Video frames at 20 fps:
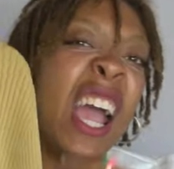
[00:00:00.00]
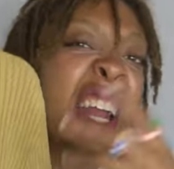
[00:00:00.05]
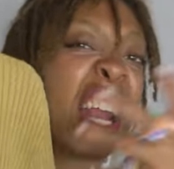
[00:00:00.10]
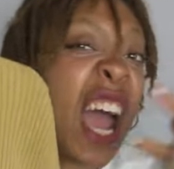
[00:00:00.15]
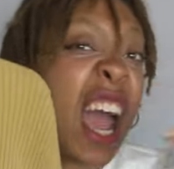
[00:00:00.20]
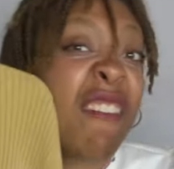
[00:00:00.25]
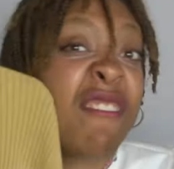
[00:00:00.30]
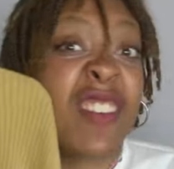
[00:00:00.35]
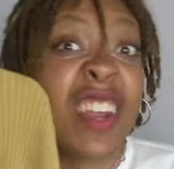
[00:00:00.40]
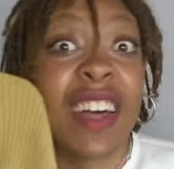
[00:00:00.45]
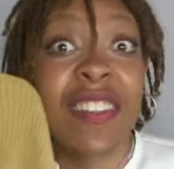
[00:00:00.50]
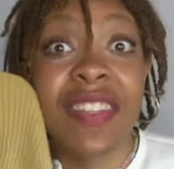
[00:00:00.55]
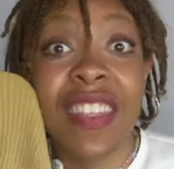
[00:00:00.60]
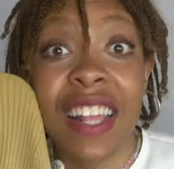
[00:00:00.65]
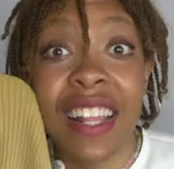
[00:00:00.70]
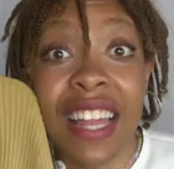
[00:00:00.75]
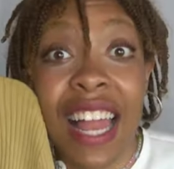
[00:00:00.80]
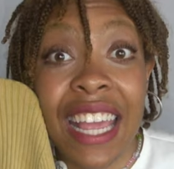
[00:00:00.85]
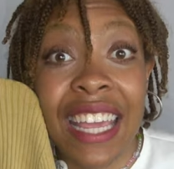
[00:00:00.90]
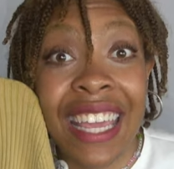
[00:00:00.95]
and I have
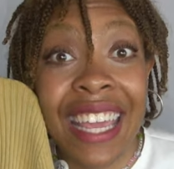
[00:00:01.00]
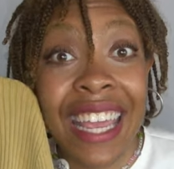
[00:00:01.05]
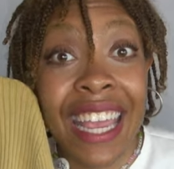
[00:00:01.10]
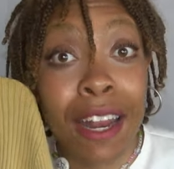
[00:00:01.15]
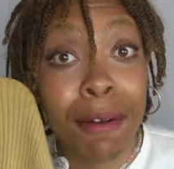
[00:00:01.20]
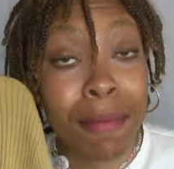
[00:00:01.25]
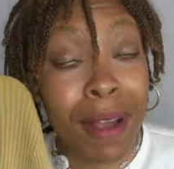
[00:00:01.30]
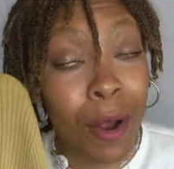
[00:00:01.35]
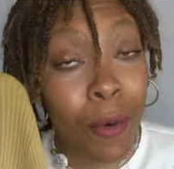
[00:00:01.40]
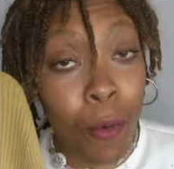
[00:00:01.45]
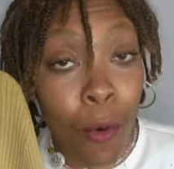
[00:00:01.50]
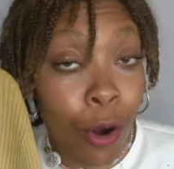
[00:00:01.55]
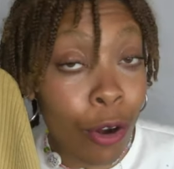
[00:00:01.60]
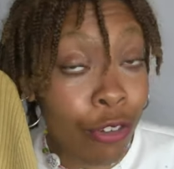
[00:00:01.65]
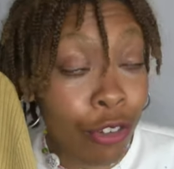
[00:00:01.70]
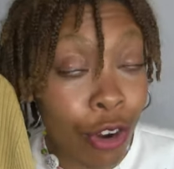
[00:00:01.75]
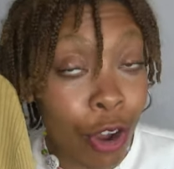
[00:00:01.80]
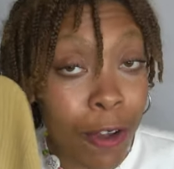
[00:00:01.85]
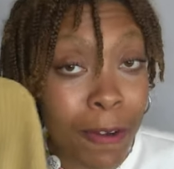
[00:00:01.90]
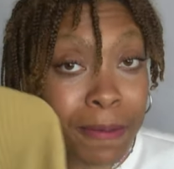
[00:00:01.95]
nothing like it in my
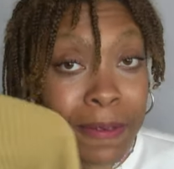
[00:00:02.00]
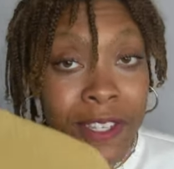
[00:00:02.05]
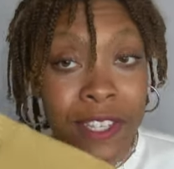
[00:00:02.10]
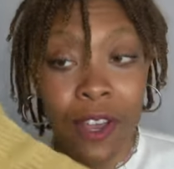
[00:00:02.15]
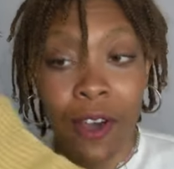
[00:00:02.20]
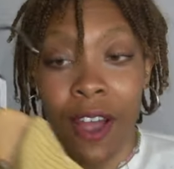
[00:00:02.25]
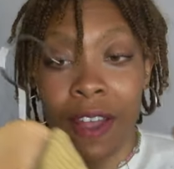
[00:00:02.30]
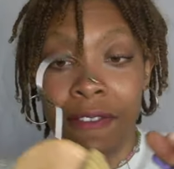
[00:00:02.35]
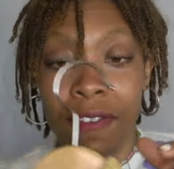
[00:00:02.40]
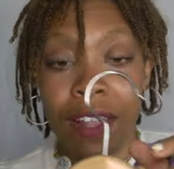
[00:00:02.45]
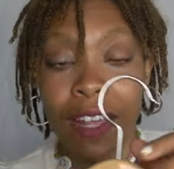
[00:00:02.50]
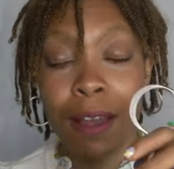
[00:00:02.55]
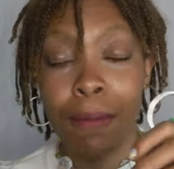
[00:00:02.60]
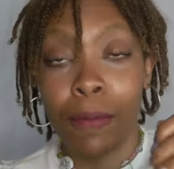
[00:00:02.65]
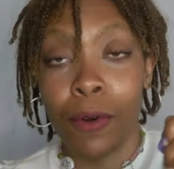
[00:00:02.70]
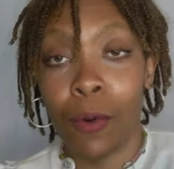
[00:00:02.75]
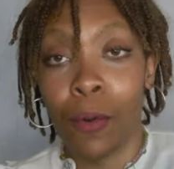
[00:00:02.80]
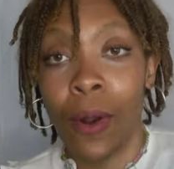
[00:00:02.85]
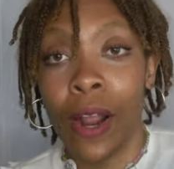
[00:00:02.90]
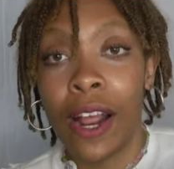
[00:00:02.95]
wardrobe. So I feel like I'm
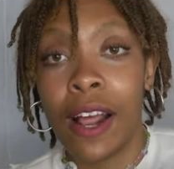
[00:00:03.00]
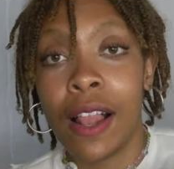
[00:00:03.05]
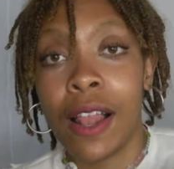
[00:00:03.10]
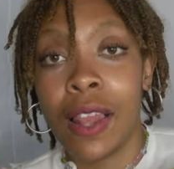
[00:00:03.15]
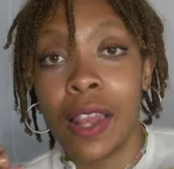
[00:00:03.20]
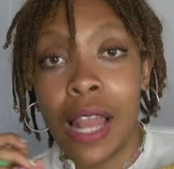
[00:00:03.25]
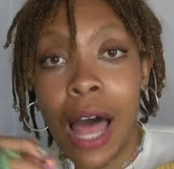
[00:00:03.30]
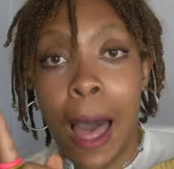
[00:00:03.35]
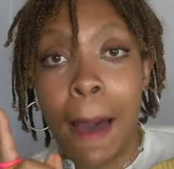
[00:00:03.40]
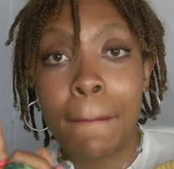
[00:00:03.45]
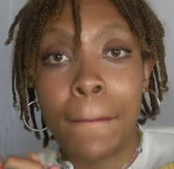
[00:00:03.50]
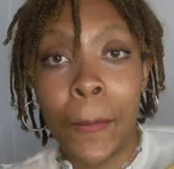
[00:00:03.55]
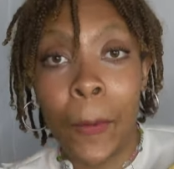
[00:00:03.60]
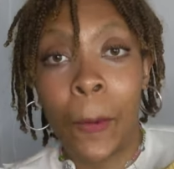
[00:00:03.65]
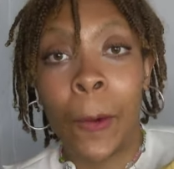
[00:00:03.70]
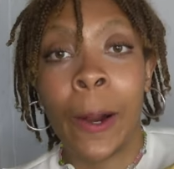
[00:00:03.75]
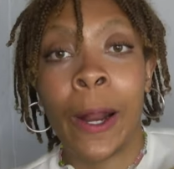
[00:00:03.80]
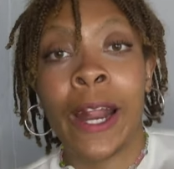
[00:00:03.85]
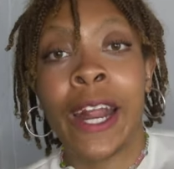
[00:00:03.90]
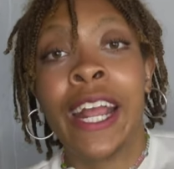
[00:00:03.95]
gonna wear it a lot
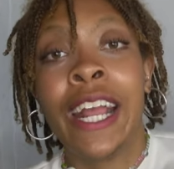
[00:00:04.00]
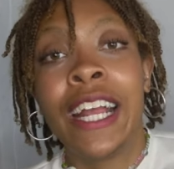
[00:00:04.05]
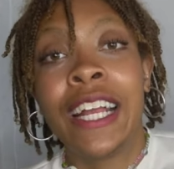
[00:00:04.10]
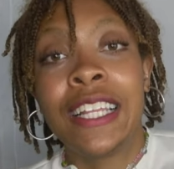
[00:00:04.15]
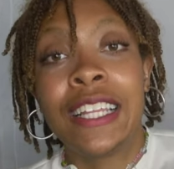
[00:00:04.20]
more.